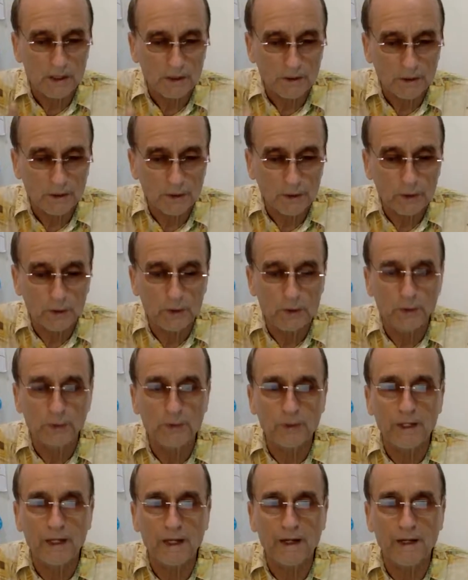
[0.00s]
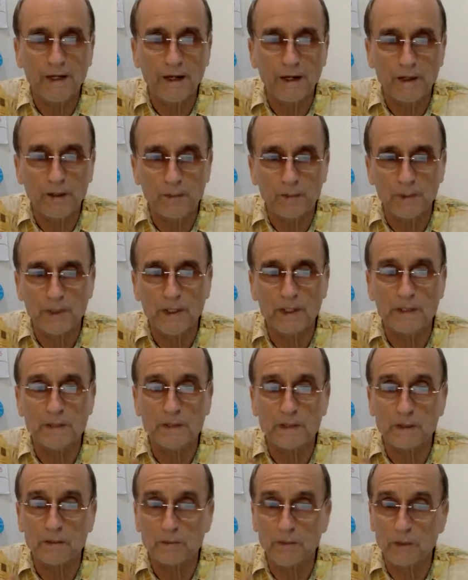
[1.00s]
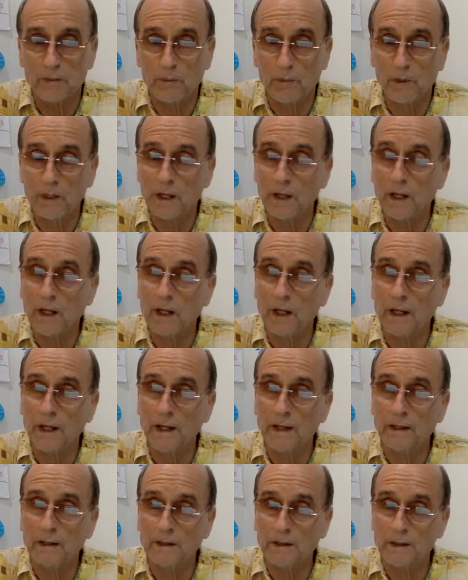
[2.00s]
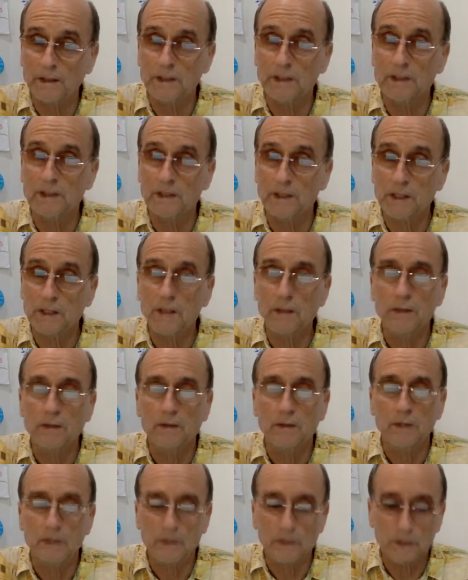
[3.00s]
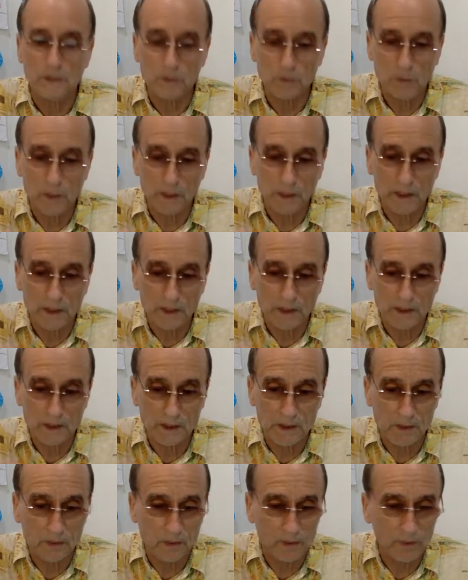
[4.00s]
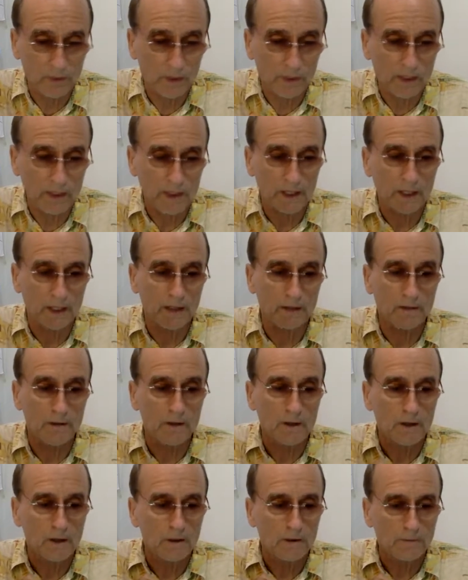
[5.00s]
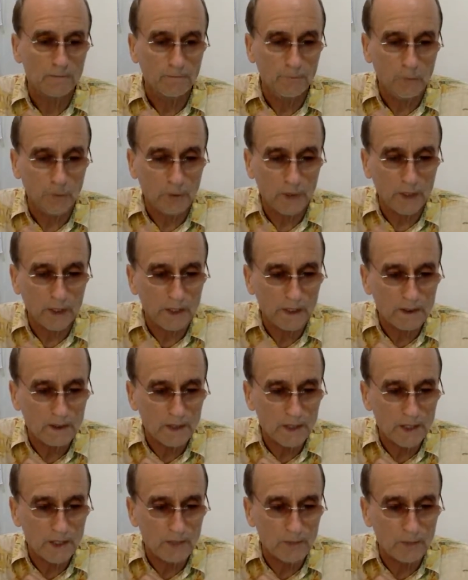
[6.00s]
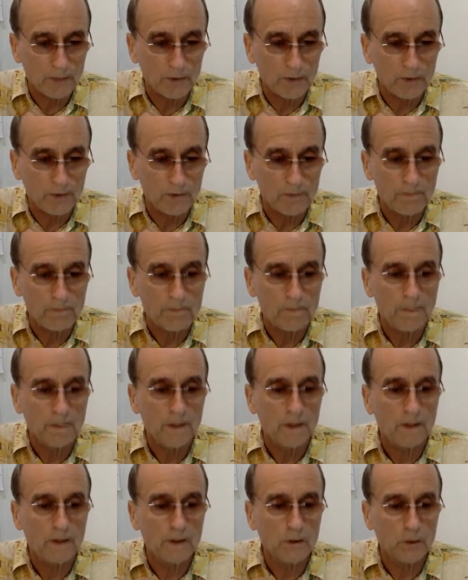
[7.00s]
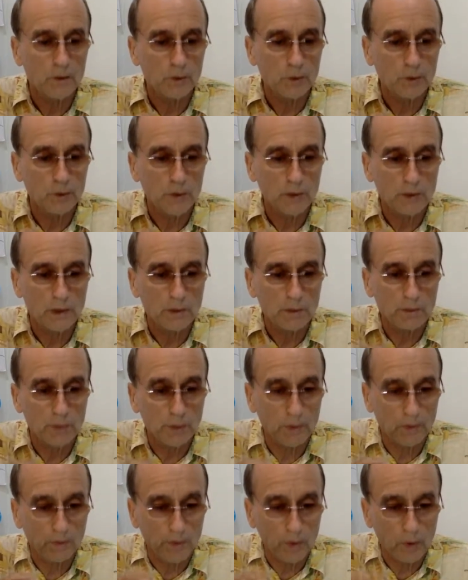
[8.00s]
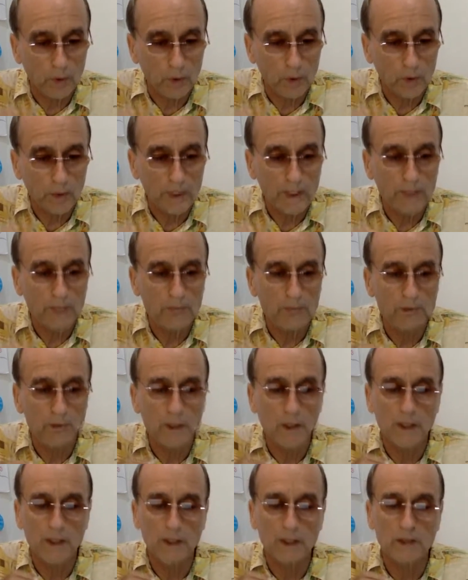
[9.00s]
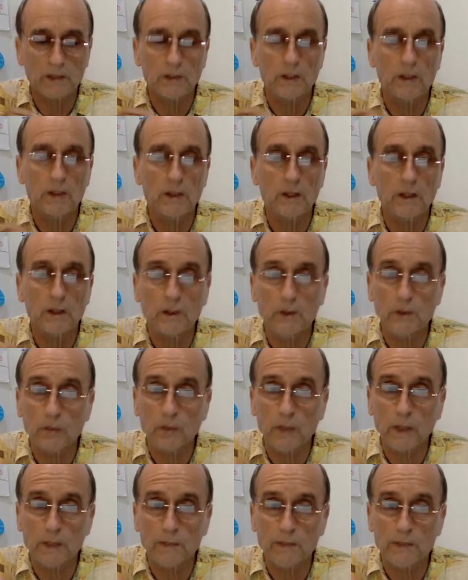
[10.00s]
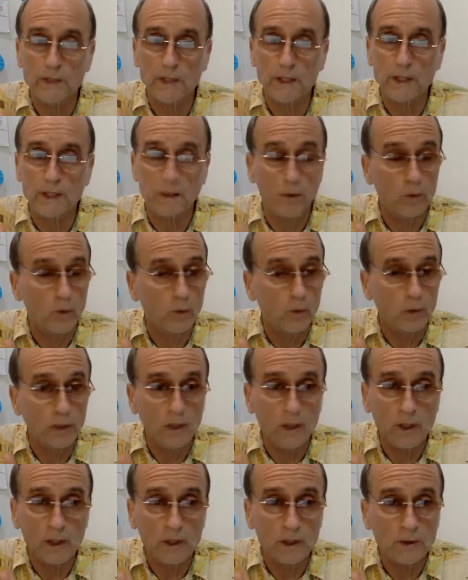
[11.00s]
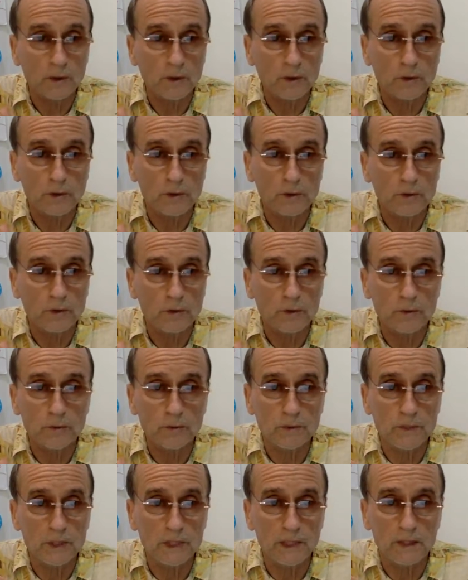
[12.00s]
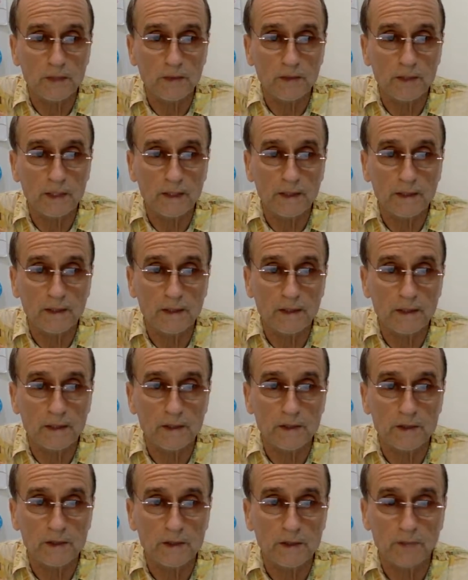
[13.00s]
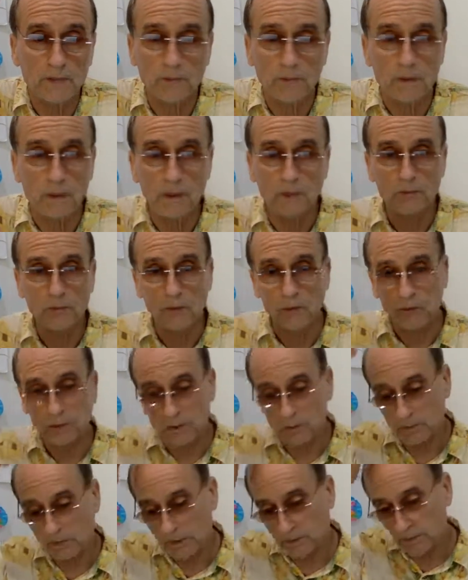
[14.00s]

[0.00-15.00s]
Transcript: you'll get a piece of the pie. This is what it is. Let me read it again. For example, you would promote a product on your website or on your YouTube channel like this. I'm going to be